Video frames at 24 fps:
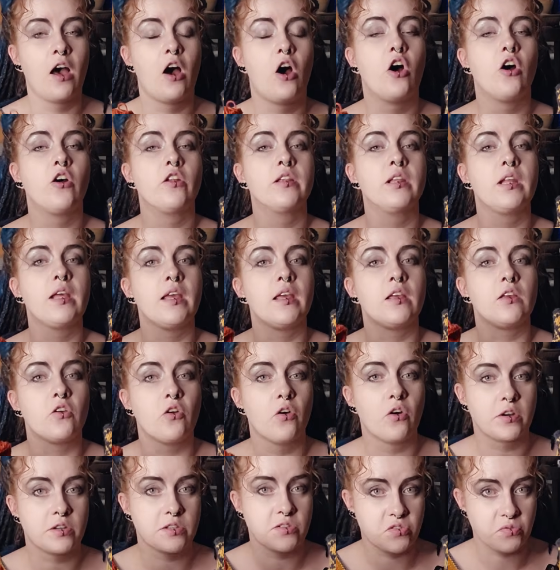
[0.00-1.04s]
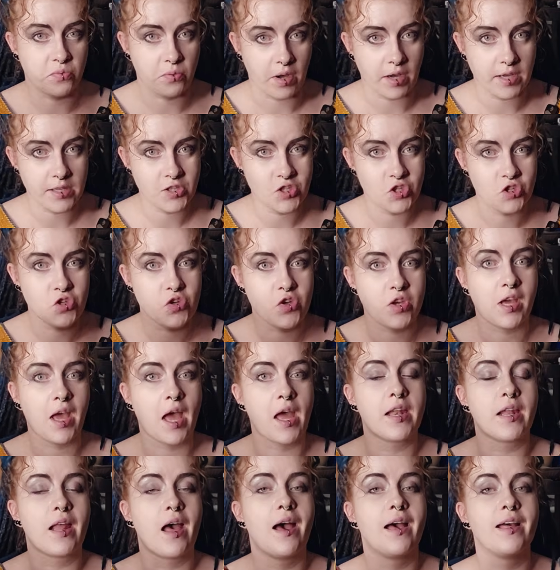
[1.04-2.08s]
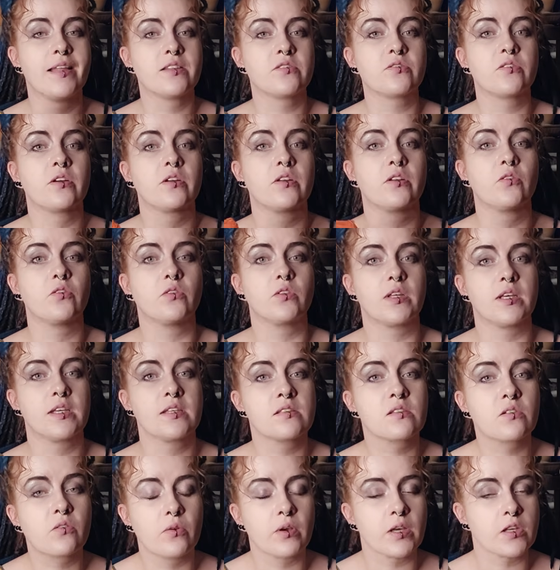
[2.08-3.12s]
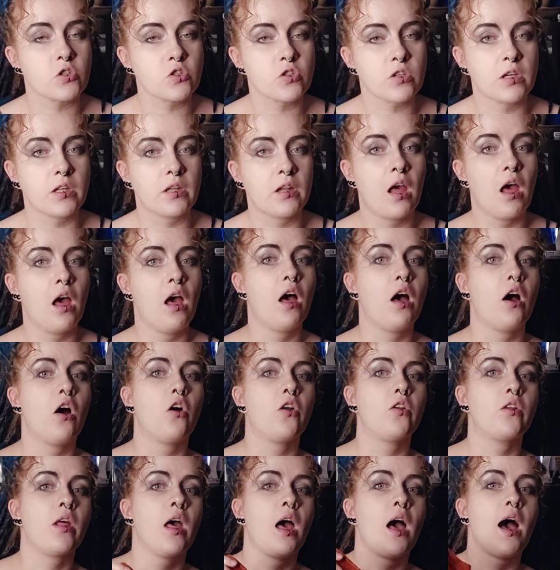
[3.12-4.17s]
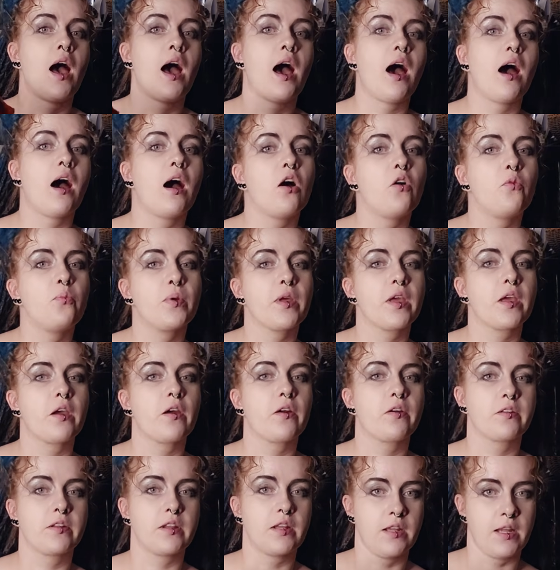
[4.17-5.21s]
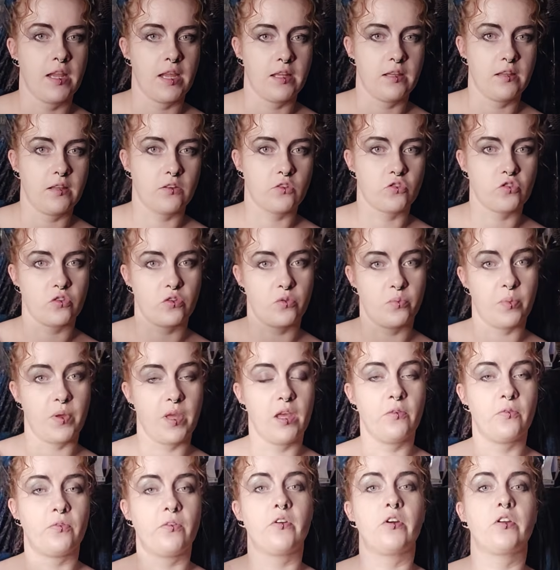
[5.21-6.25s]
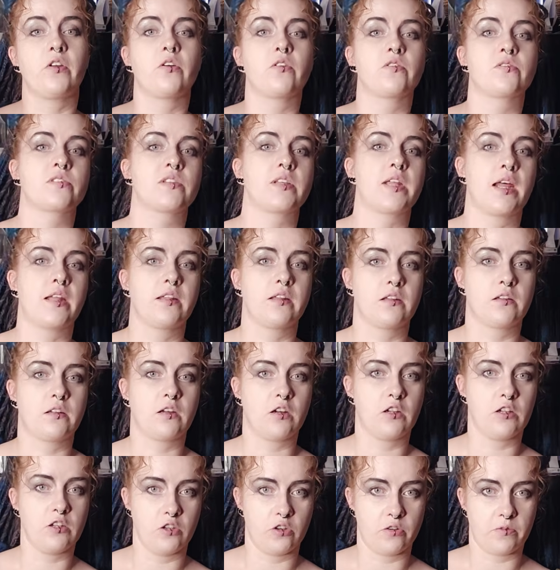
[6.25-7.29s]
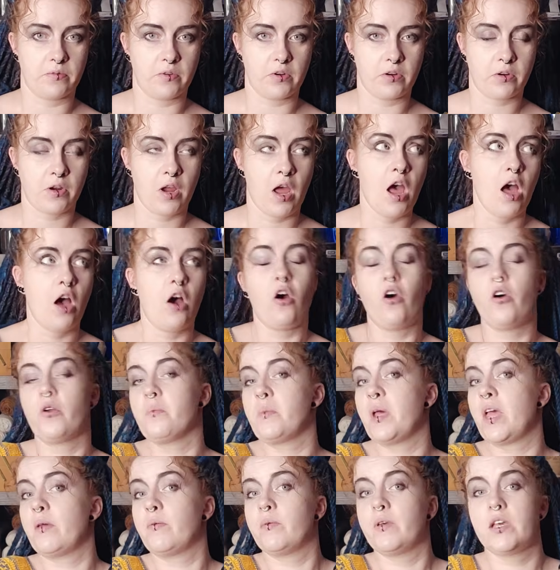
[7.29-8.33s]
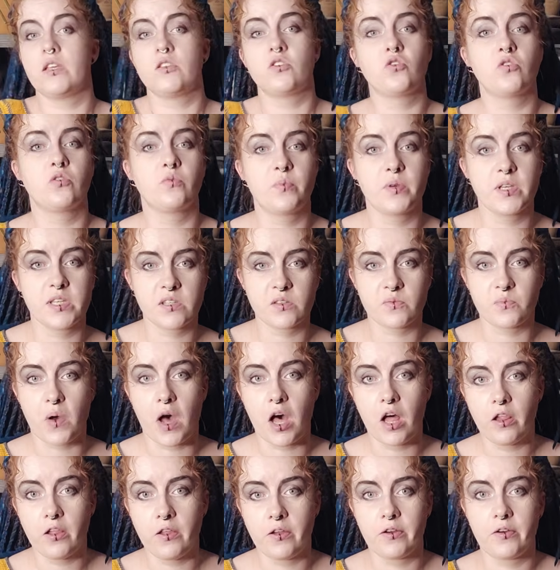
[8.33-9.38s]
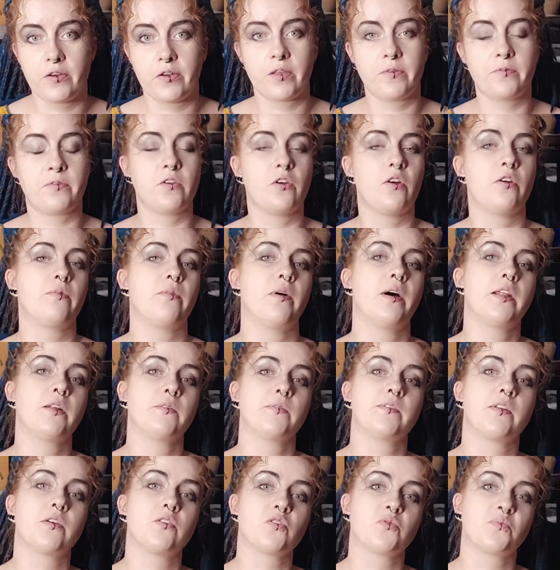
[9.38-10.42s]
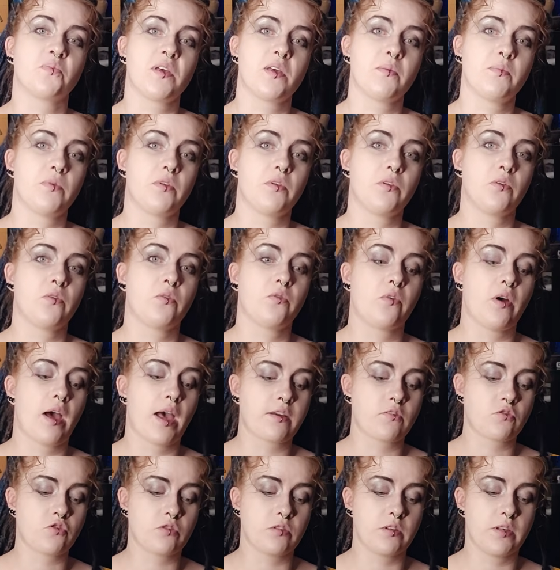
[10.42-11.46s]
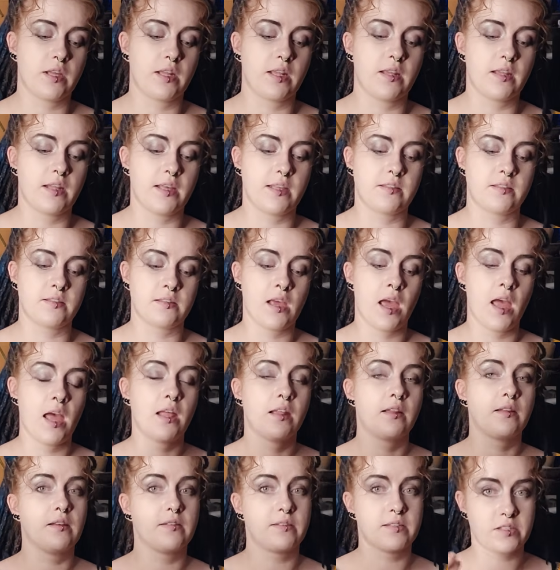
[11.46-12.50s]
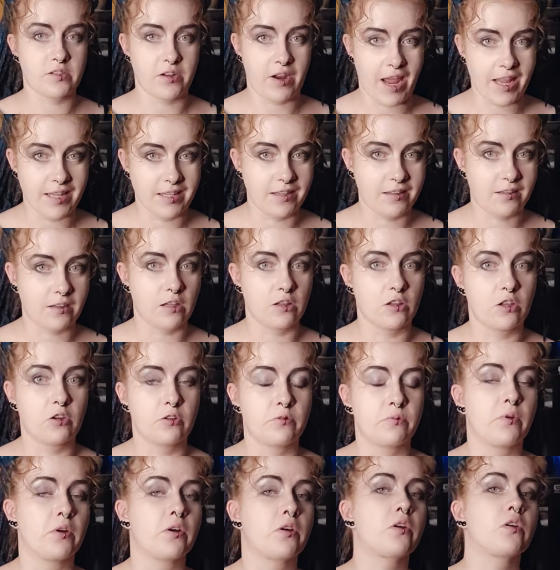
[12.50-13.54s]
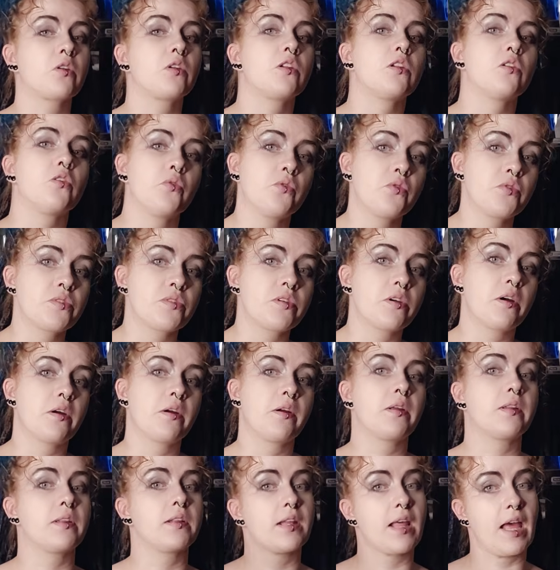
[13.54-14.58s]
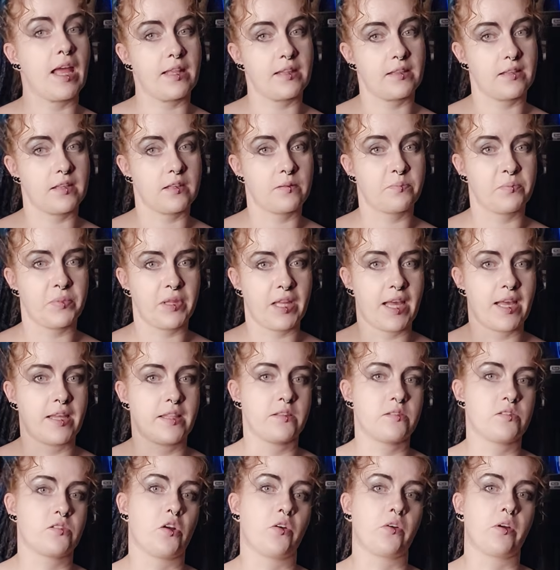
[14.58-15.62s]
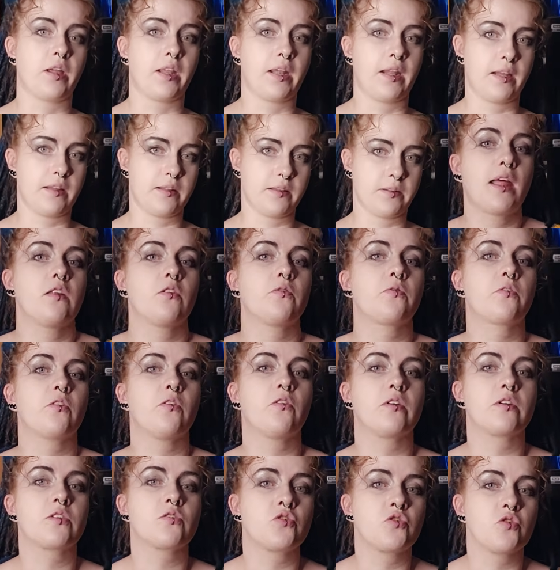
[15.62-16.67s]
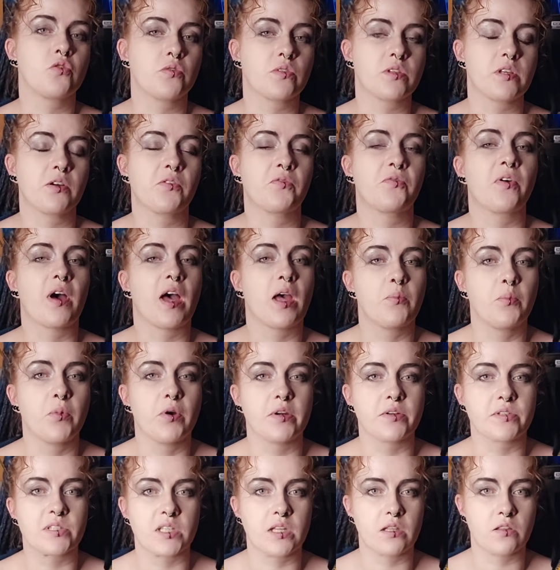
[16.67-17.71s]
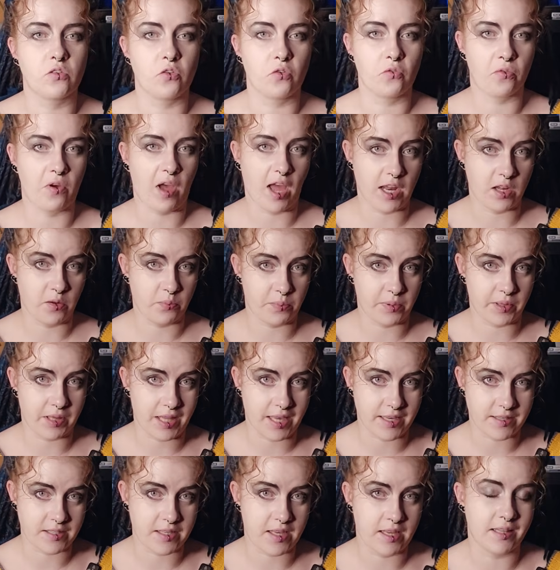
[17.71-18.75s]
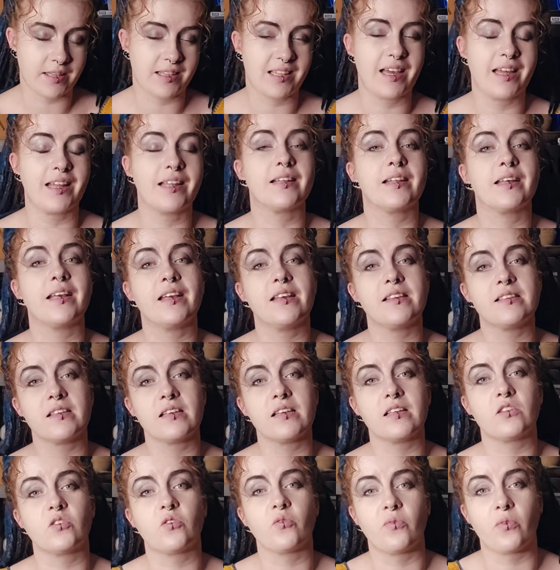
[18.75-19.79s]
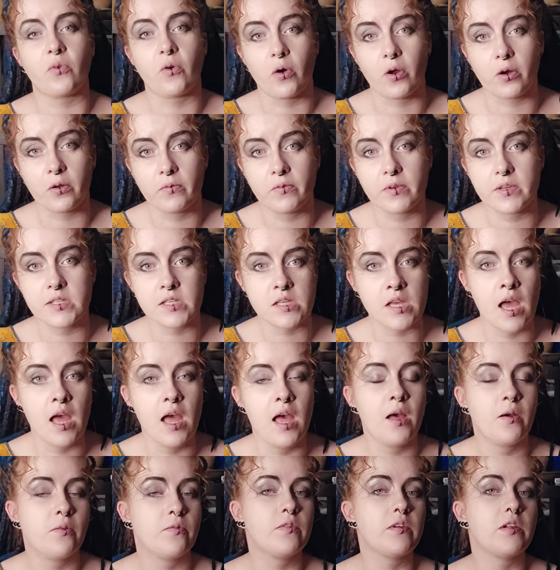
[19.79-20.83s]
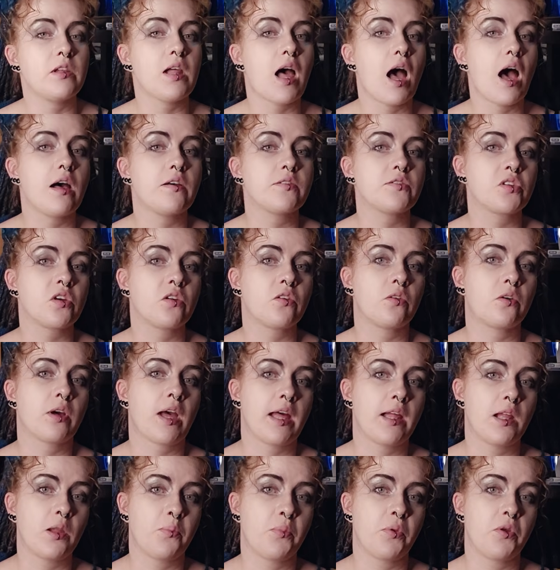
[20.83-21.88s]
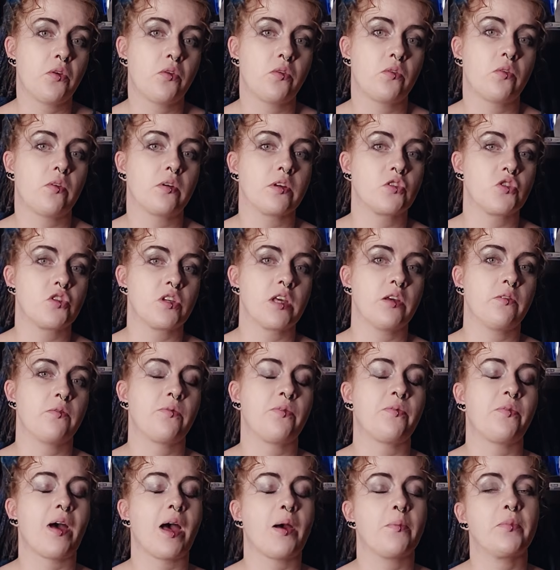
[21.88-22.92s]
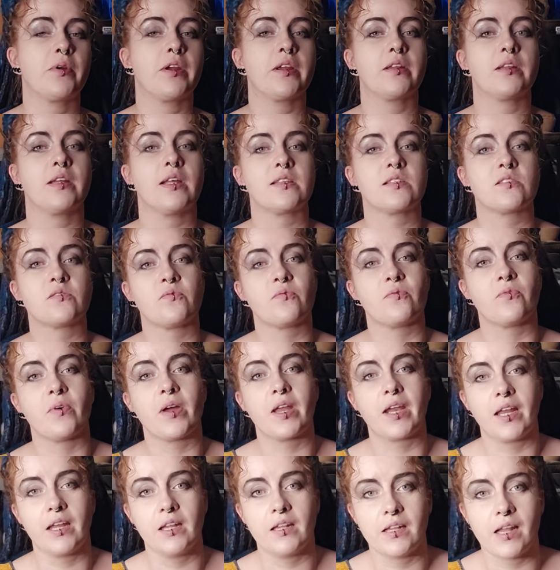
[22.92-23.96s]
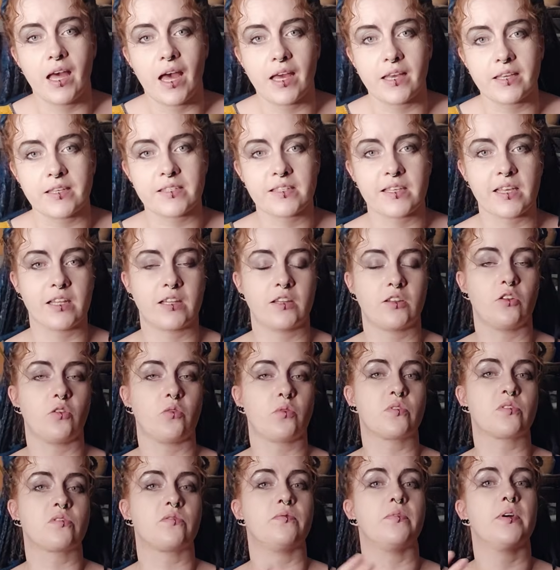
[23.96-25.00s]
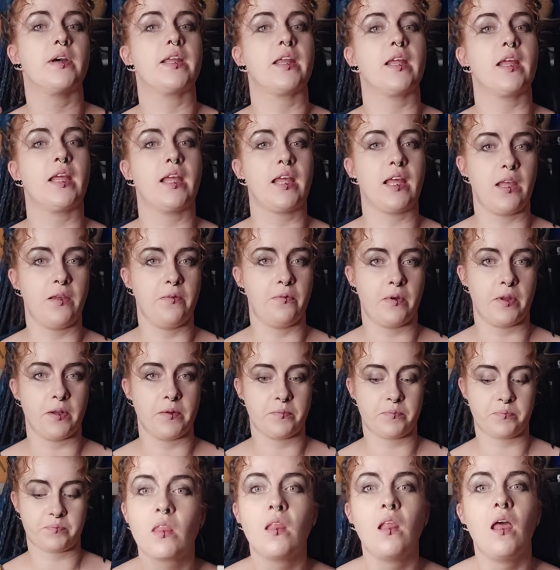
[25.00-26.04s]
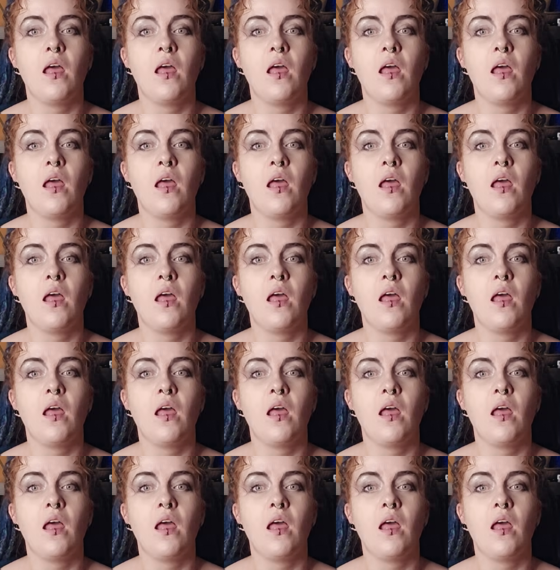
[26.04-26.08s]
Only your swatch can answer you this question on how bigger the needle should be for your stranded color work. Or maybe it should be smaller if you're one of those people who actually knits the stranded color work looser than the plain stockinette. And of course, choosing fibers that you find pleasant and easy to work with will also help you to achieve fabric that's very nice and looks very even.